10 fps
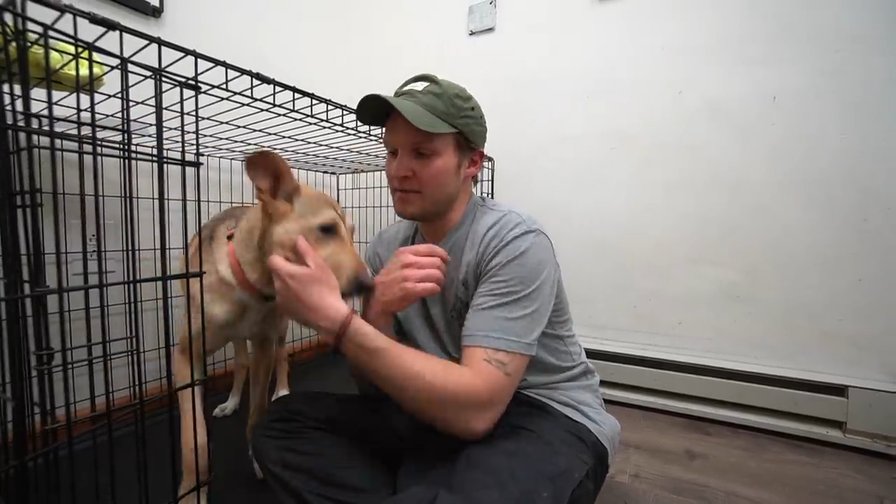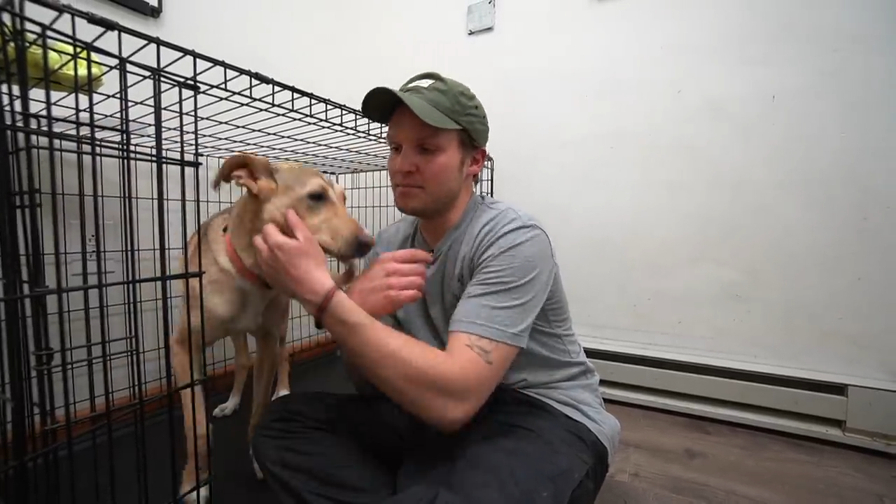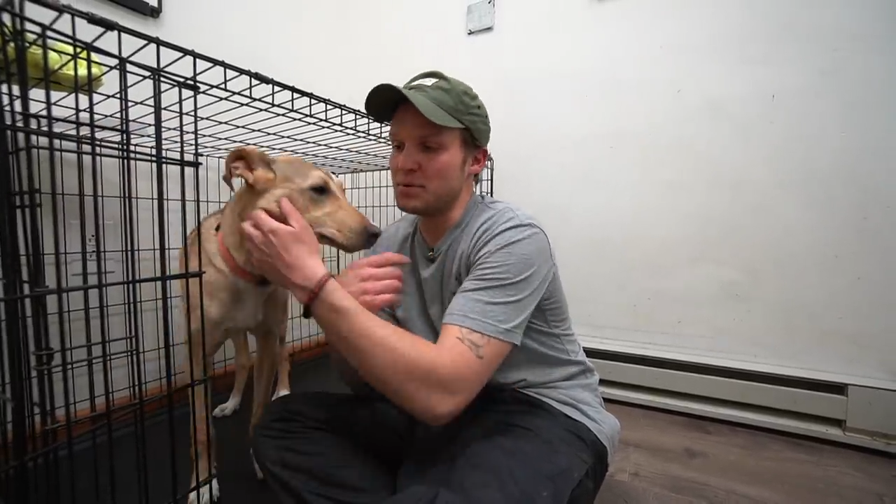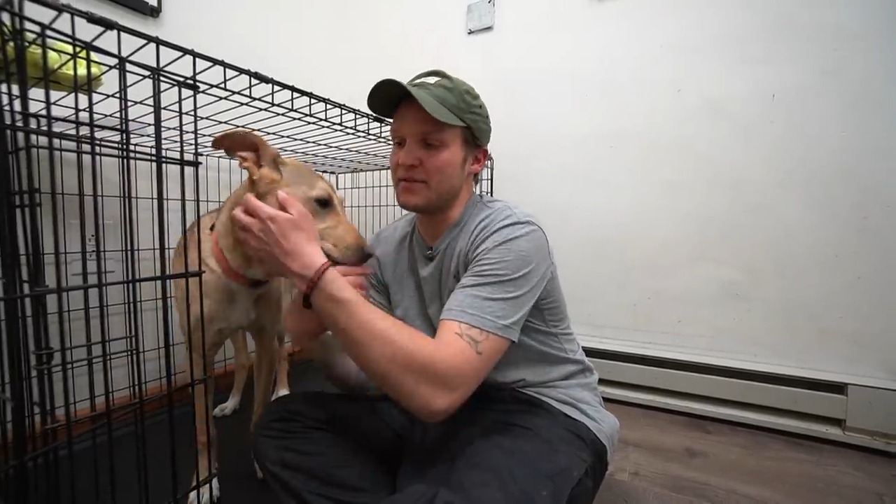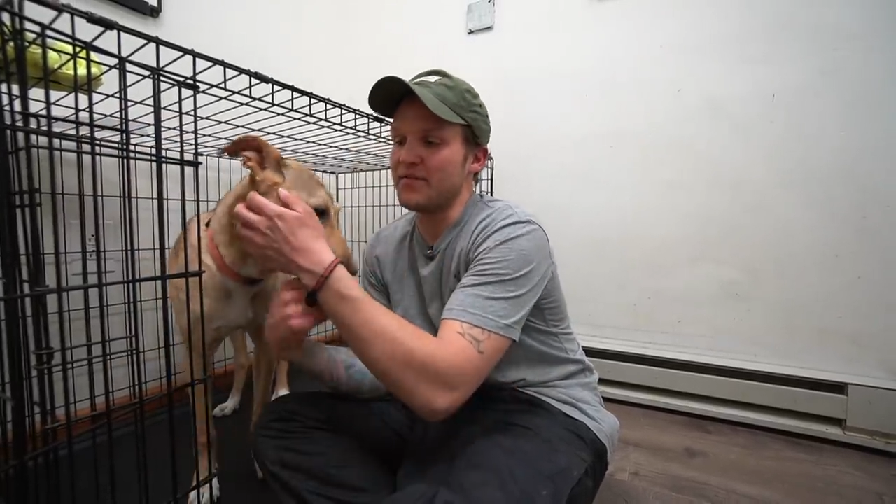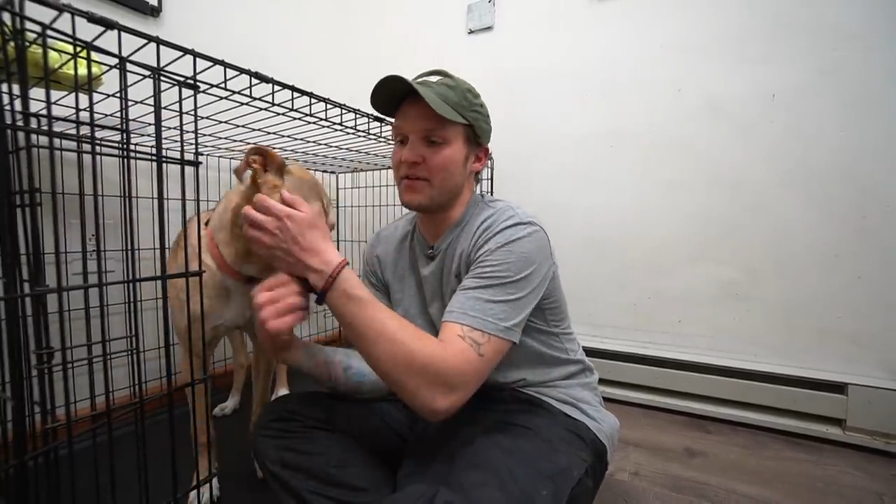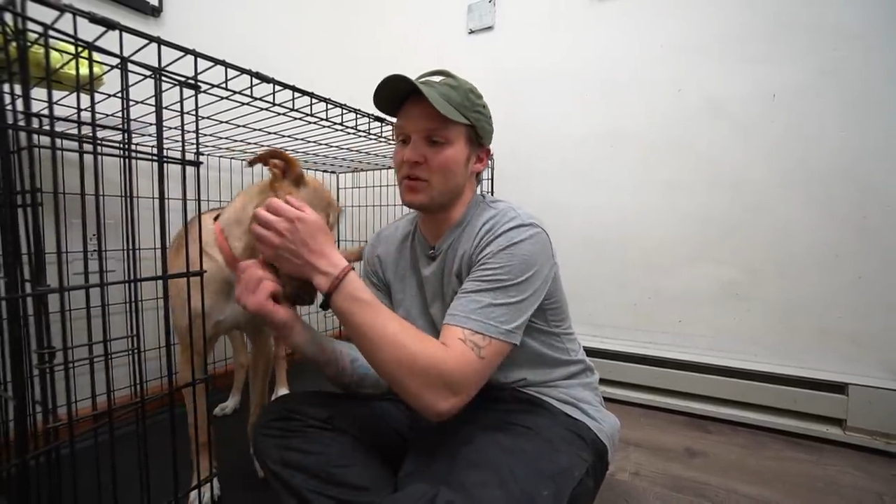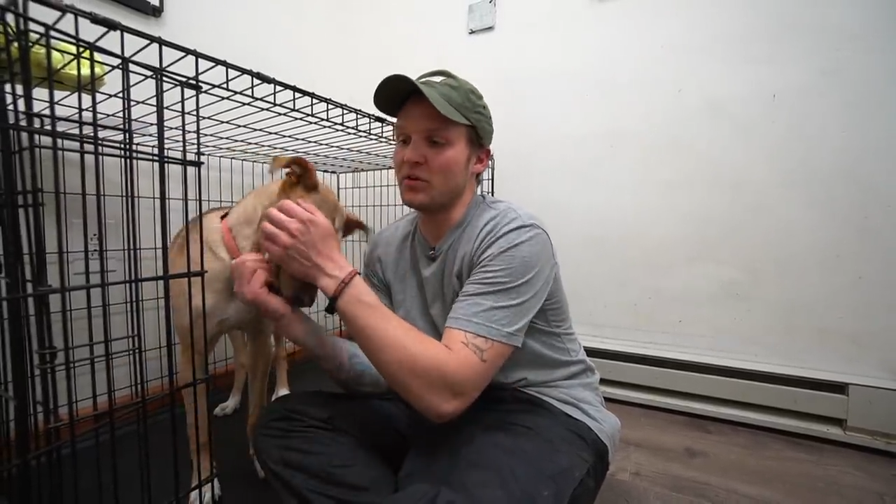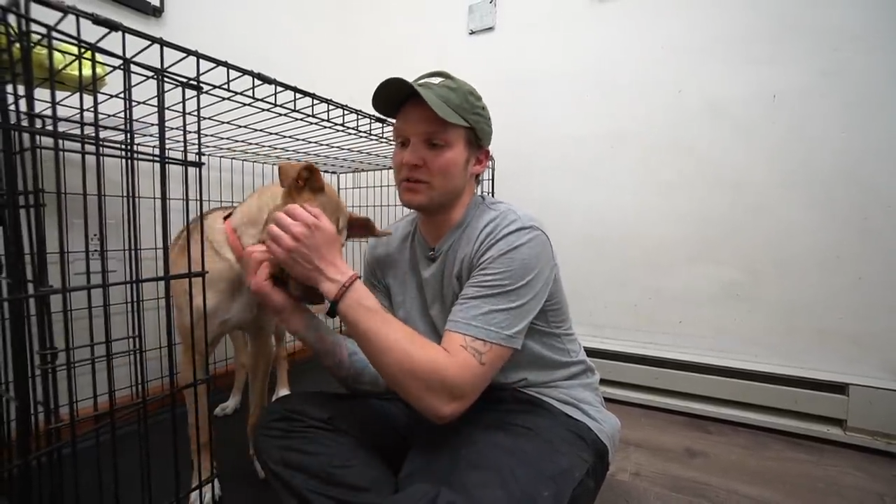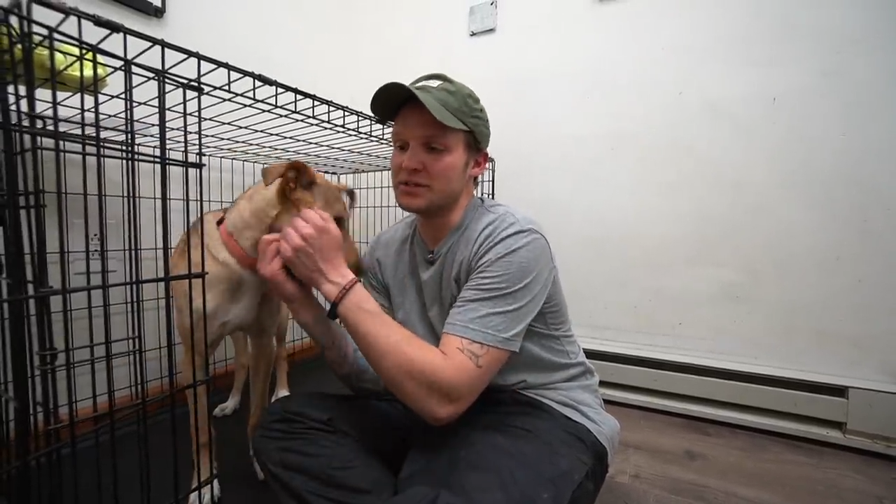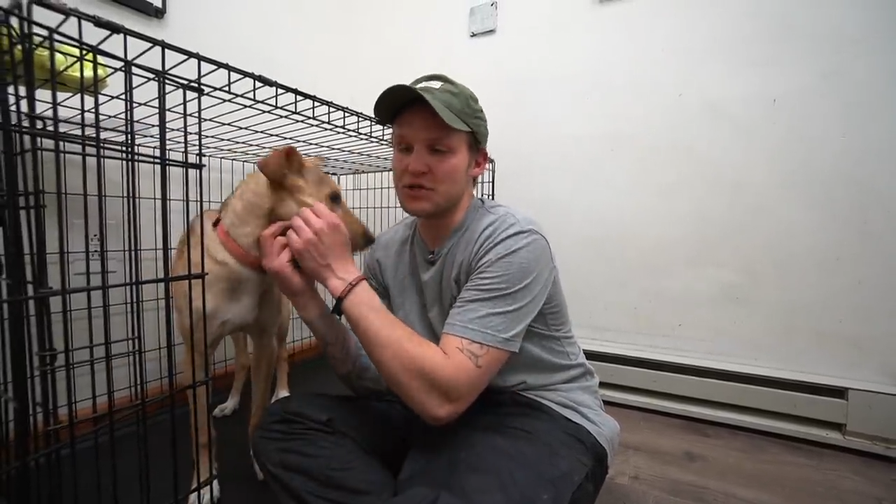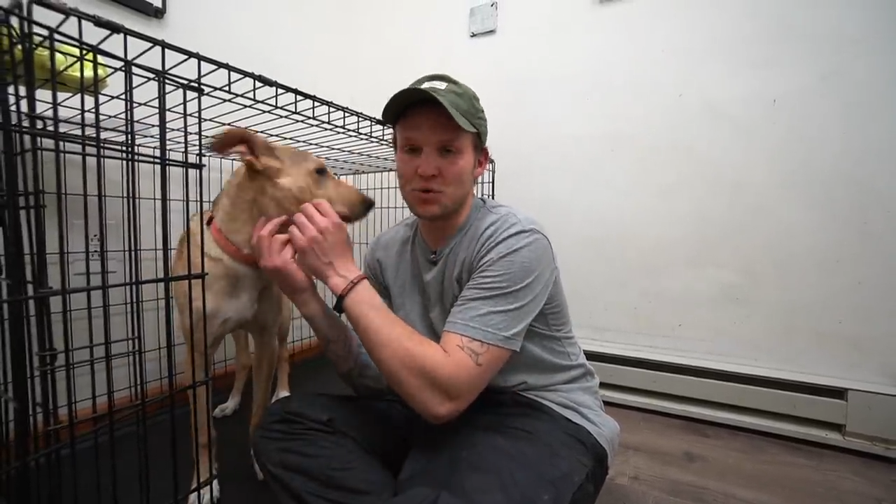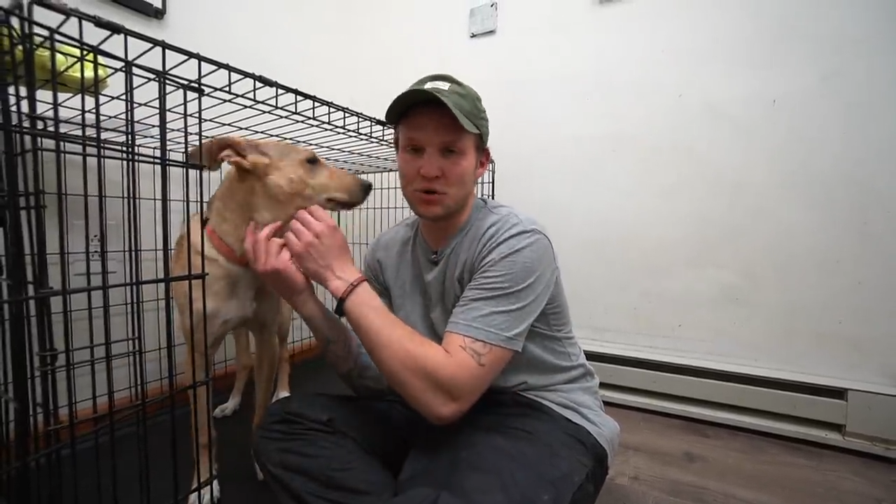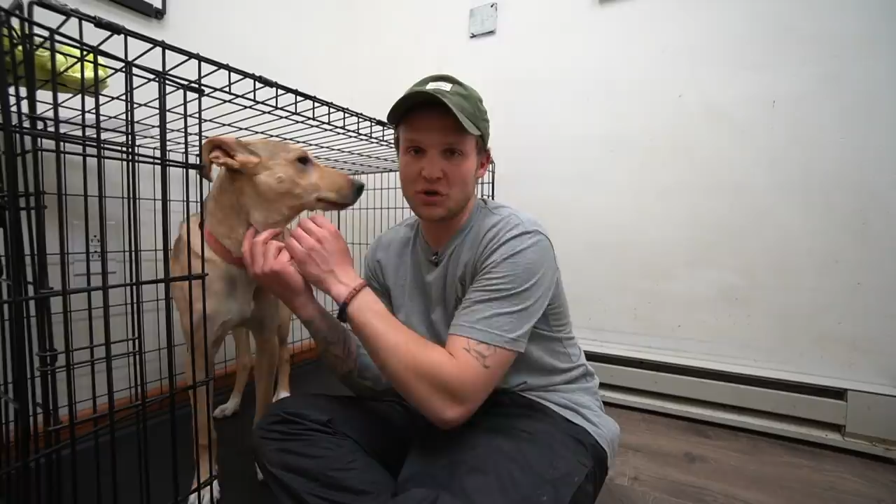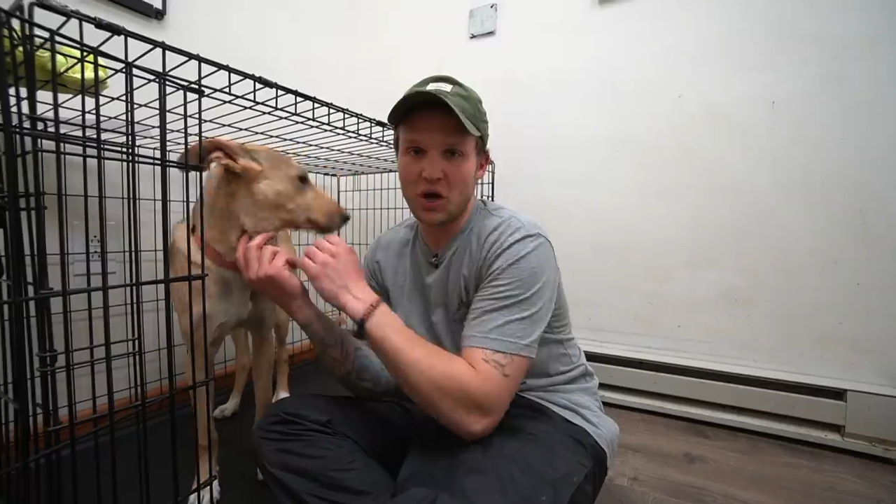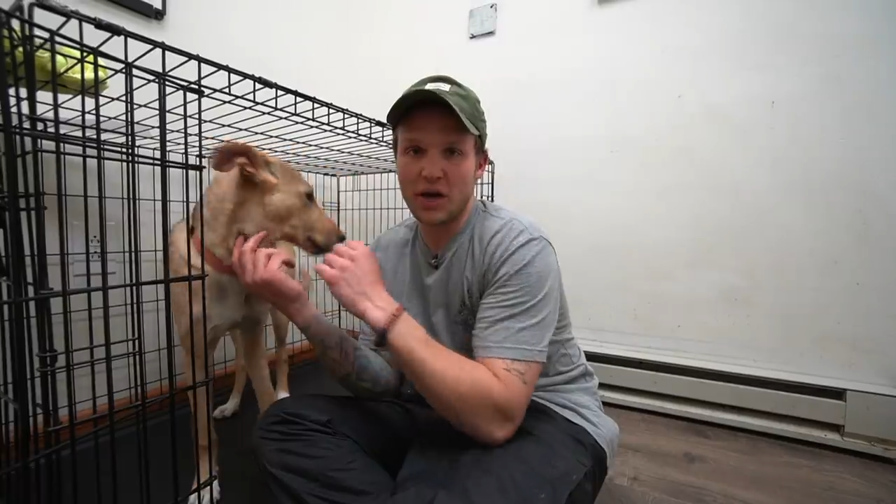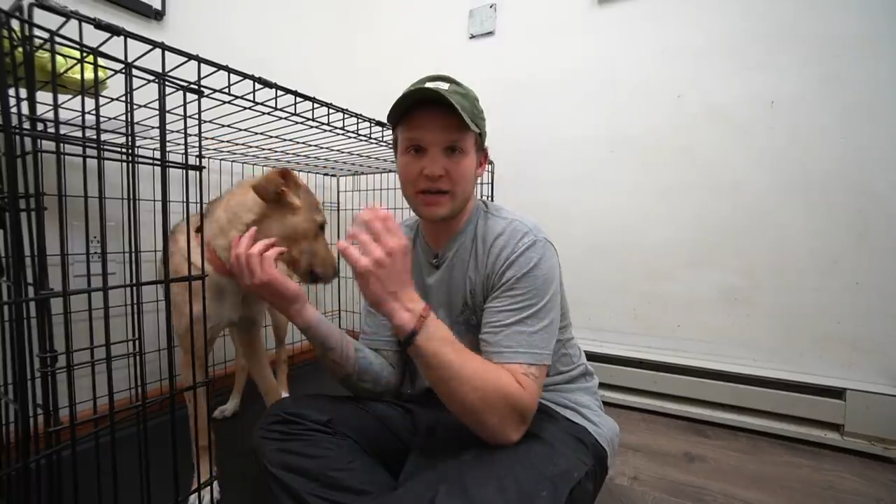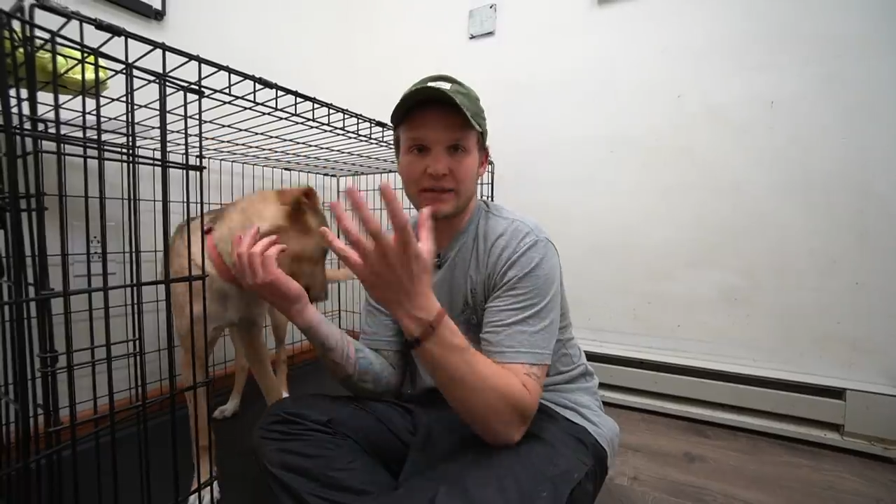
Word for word: pretty feral, insecure dog,